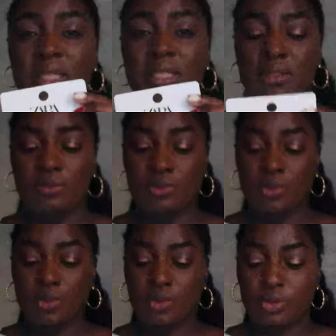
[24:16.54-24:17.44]
think they will
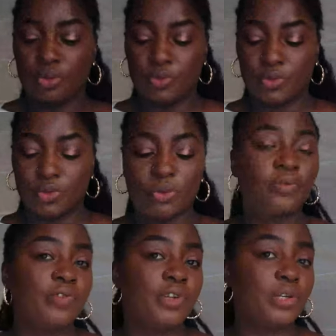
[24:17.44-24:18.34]
go
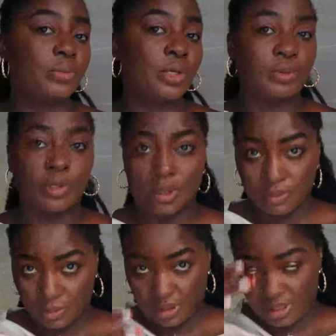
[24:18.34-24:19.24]
really well with
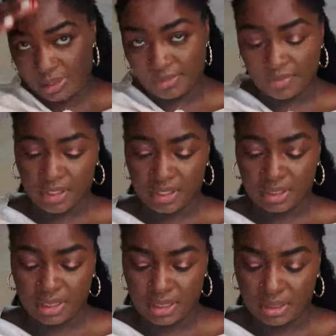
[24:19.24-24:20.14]
this type of hair.
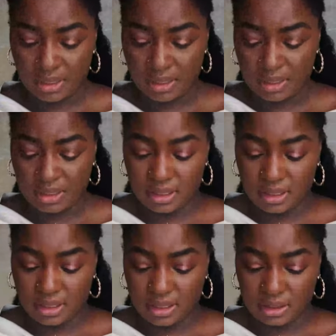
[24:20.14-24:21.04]
Like,
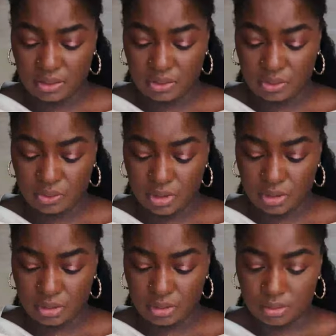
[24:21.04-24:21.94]
they are so
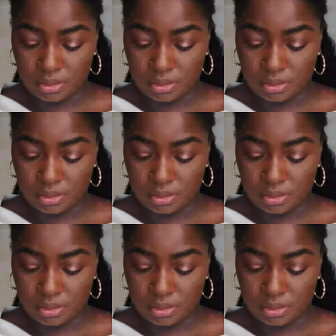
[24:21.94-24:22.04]
long.